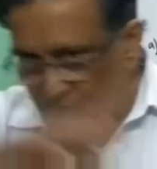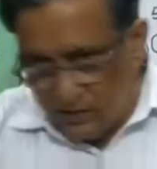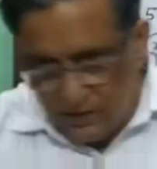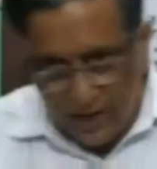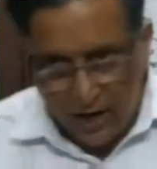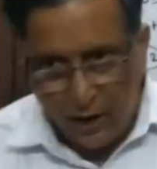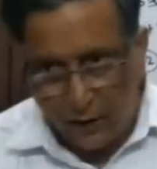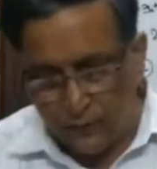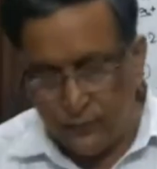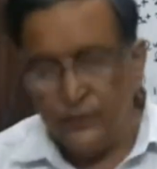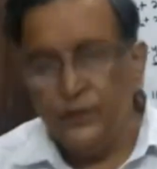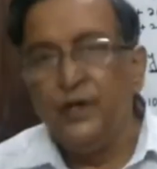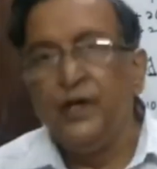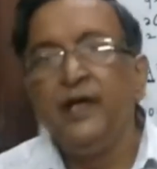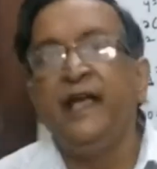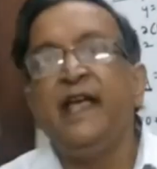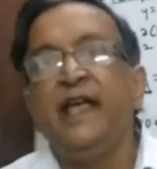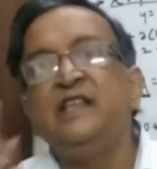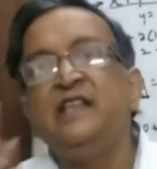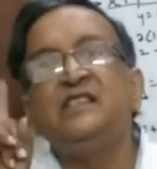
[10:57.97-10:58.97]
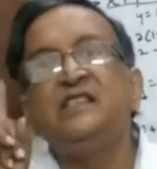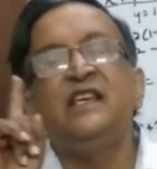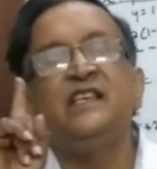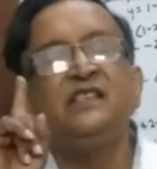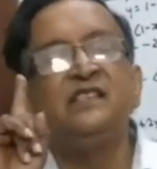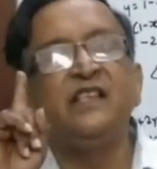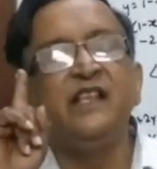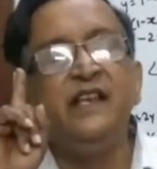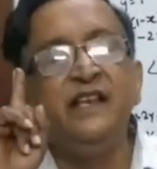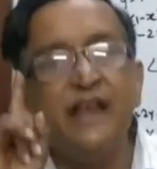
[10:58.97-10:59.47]
No. It
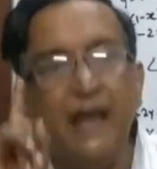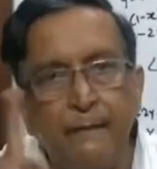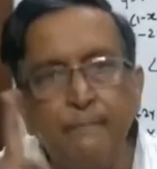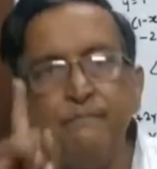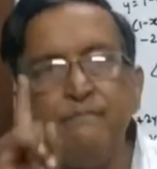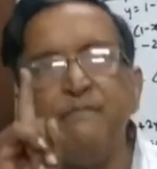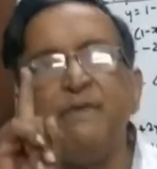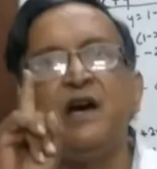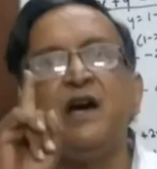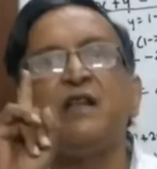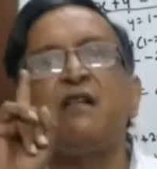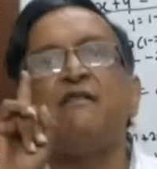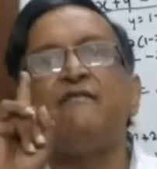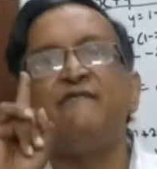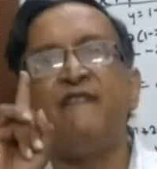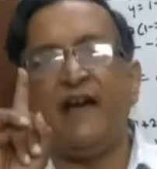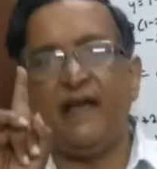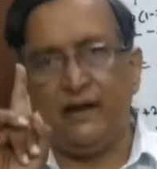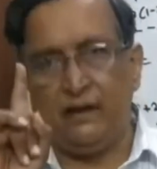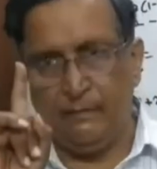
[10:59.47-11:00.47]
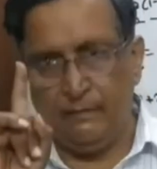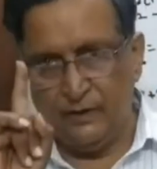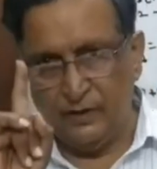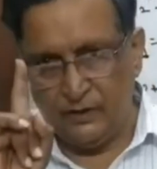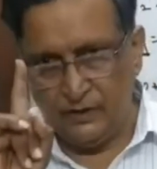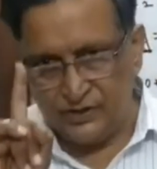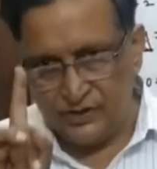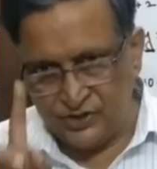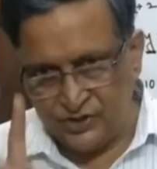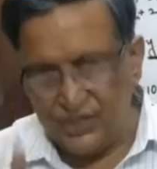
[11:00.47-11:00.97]
says the number of
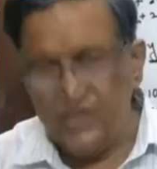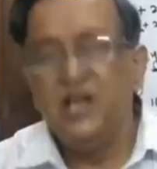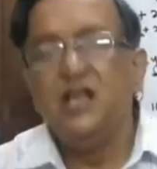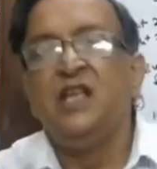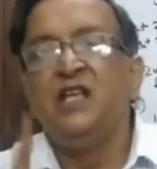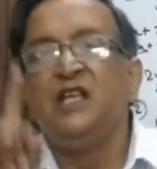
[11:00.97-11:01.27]
variables